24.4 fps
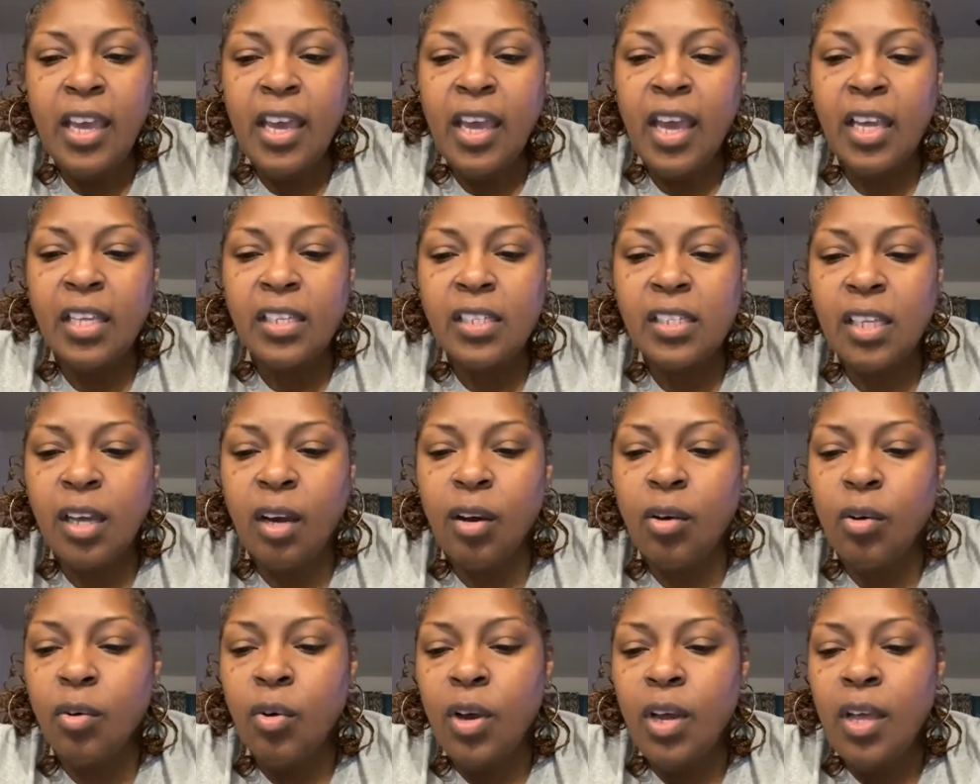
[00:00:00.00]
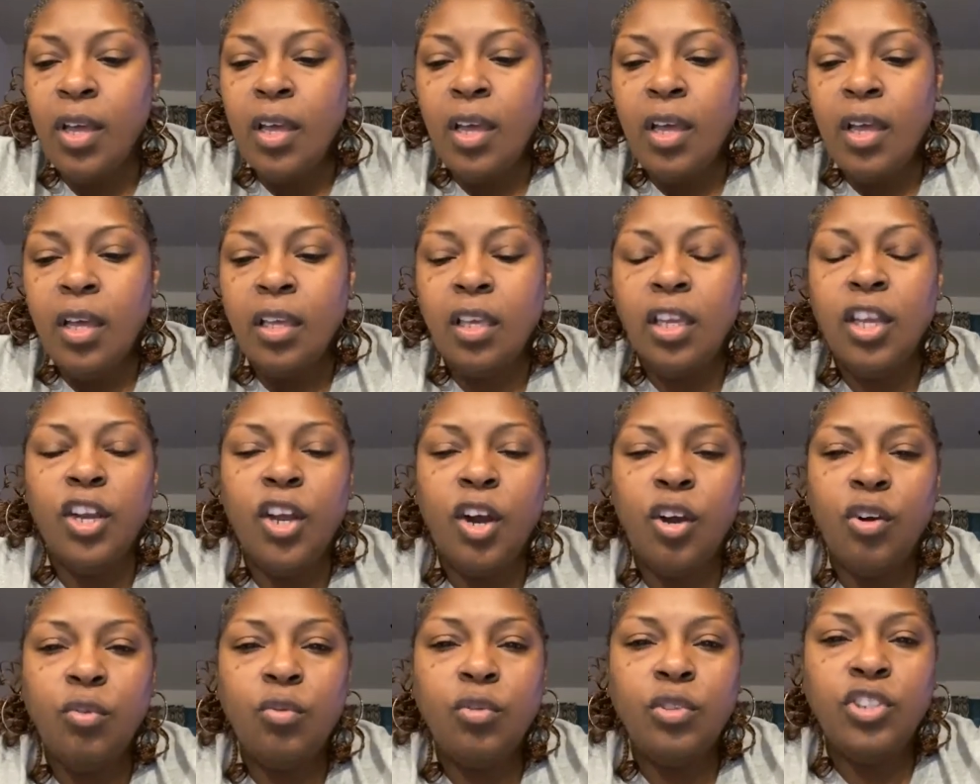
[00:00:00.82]
And so,
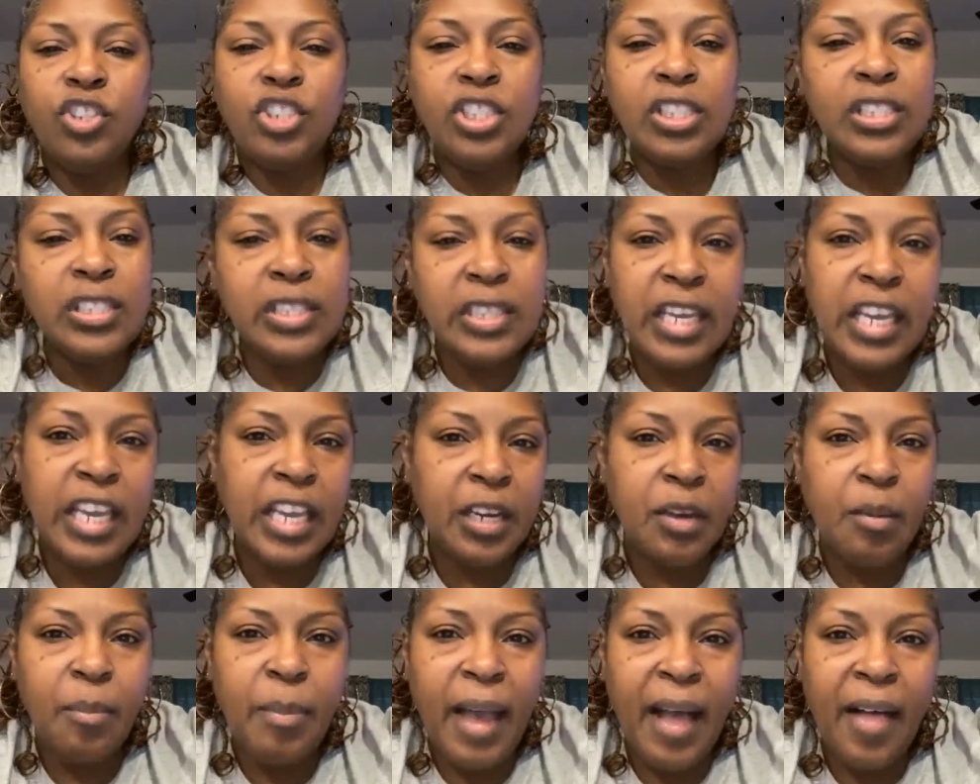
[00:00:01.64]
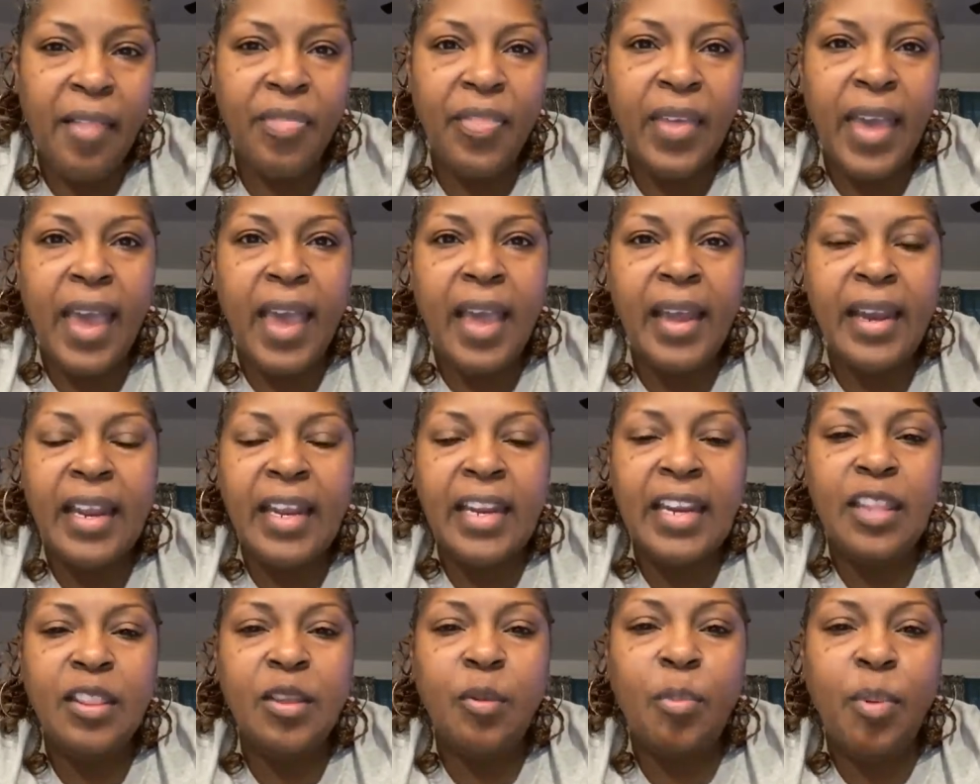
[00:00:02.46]
just thinking about that,
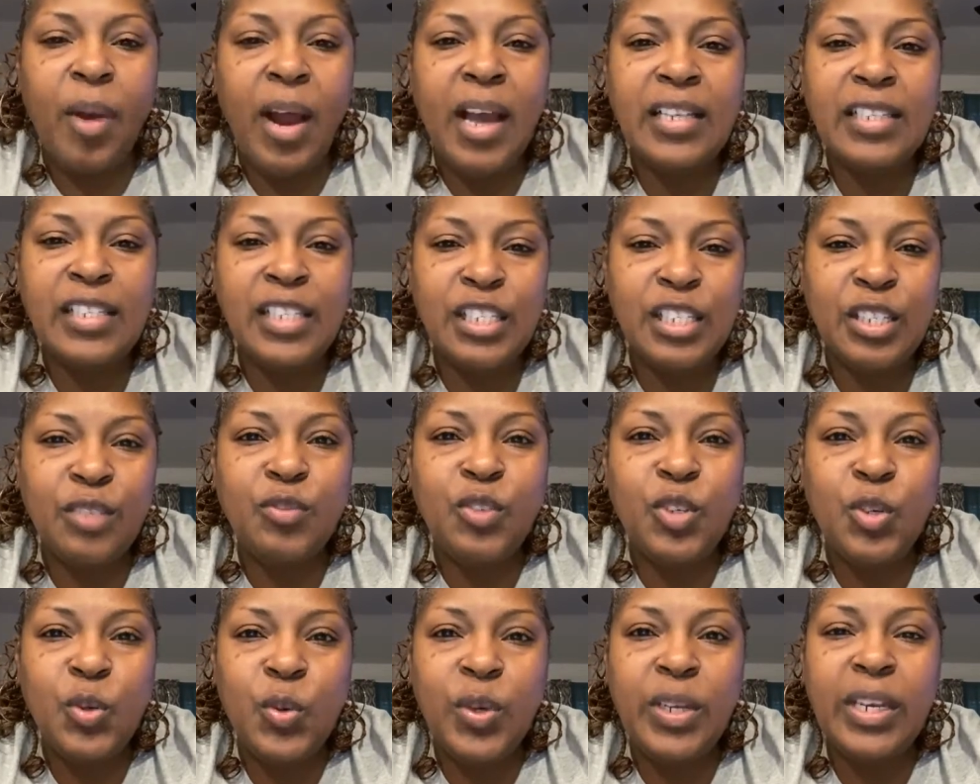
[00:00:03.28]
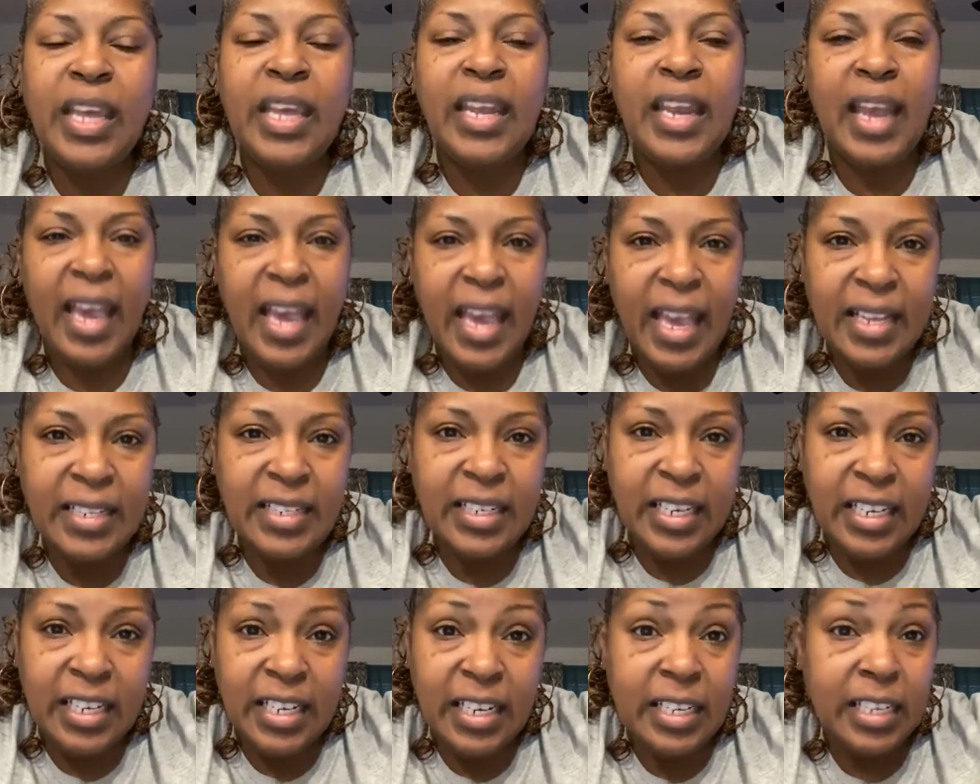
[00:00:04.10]
and in the process of doing that, I had to
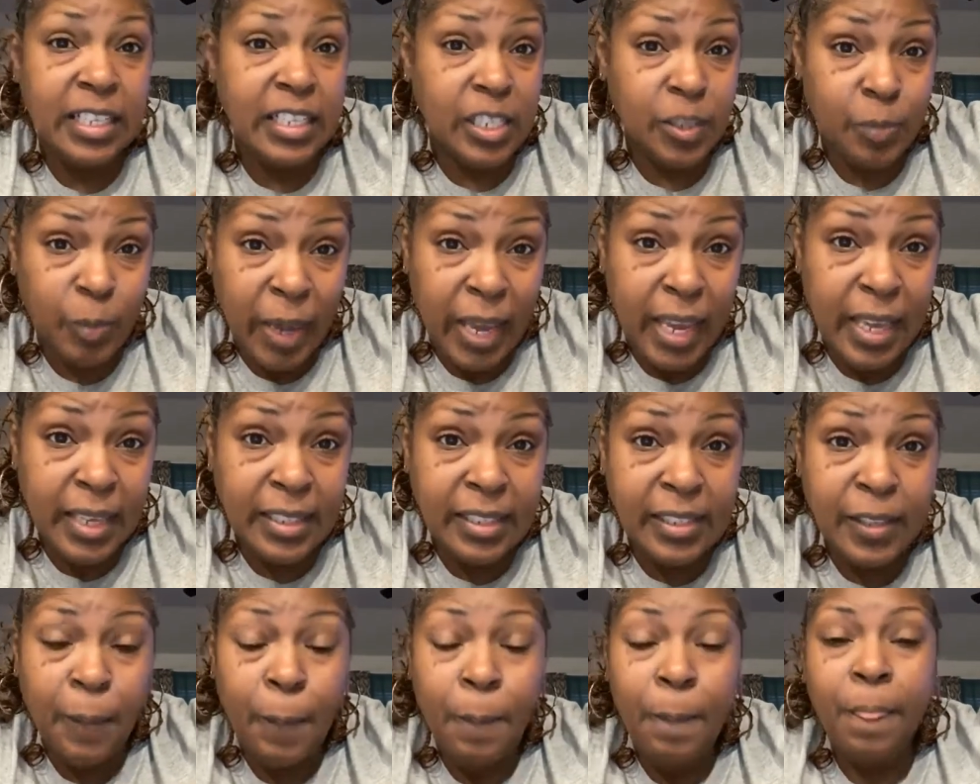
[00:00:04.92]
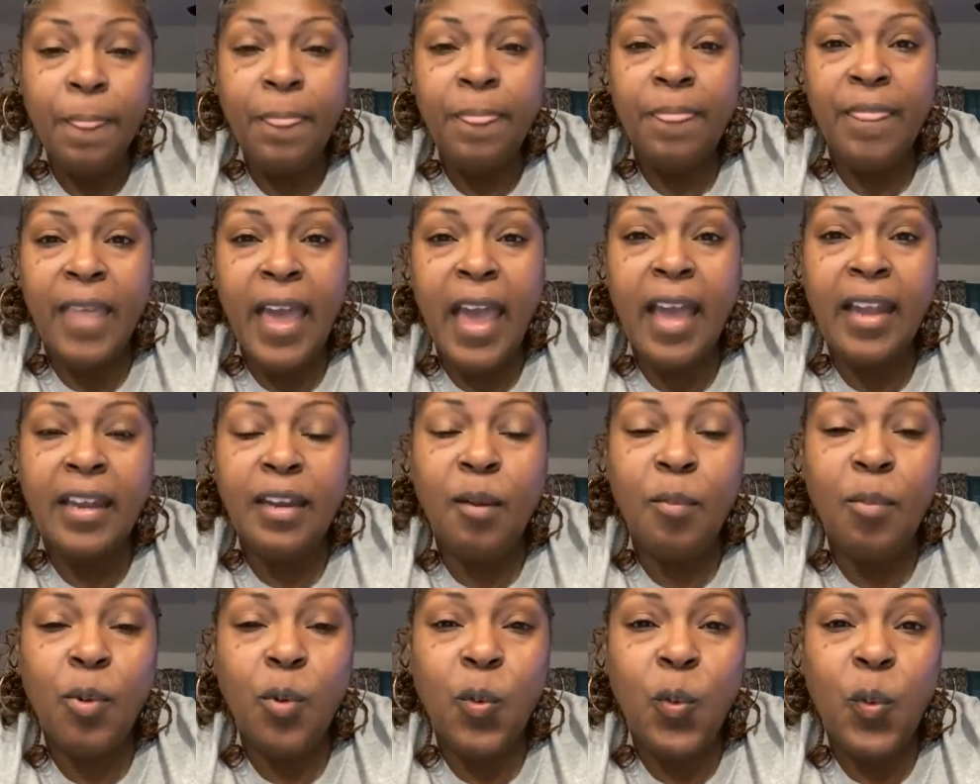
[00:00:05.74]
get in a space that,
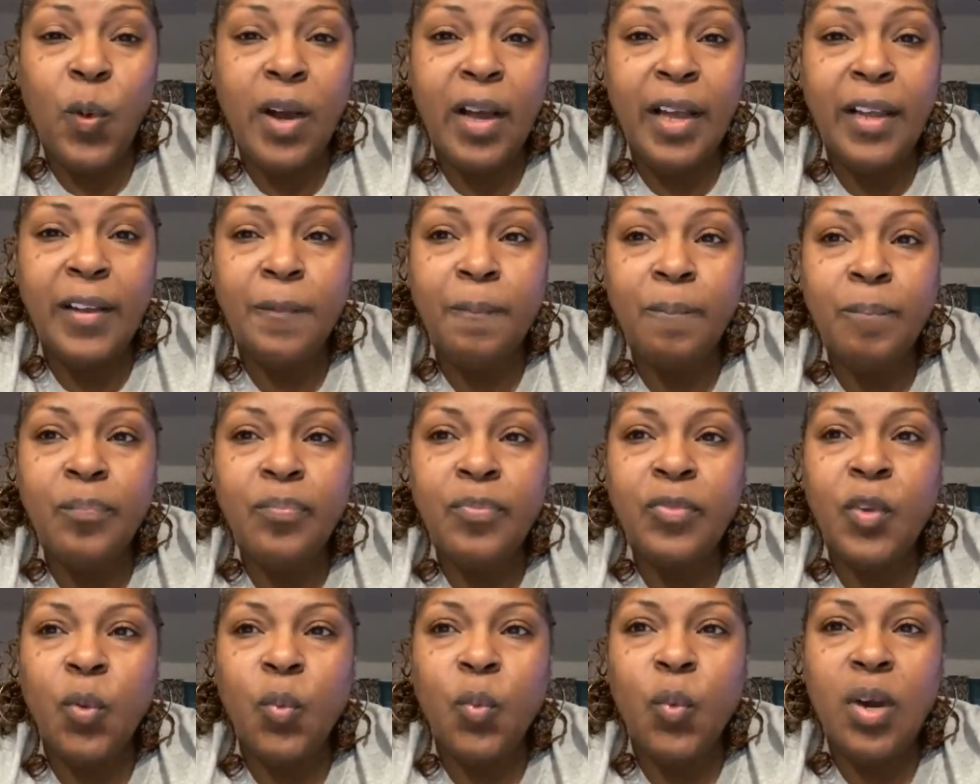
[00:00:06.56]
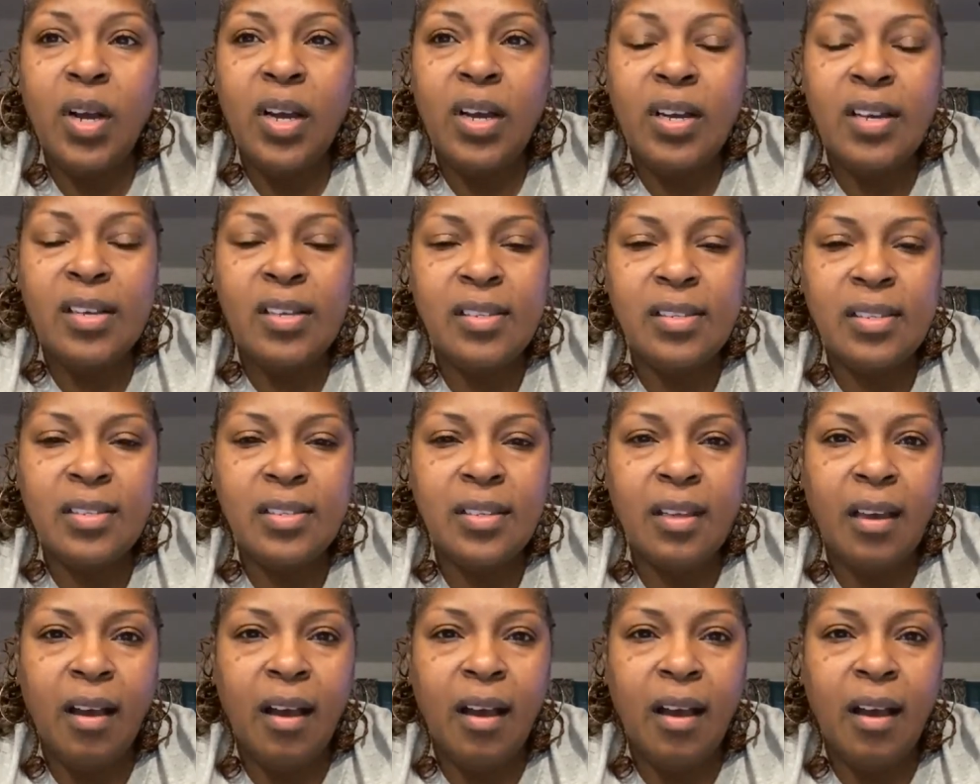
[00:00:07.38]
number one, was